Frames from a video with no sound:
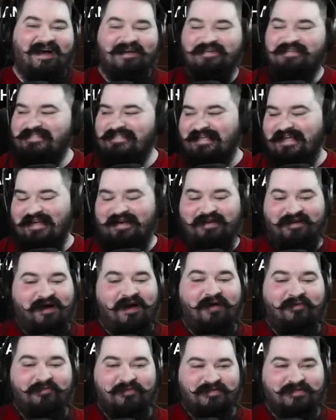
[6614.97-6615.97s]
I just decided,
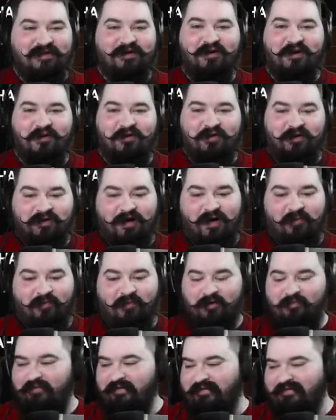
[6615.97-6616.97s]
I'm just going to go and
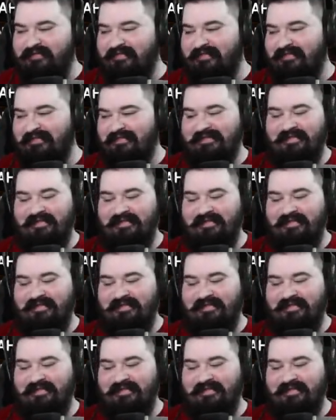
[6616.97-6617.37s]
copy a build.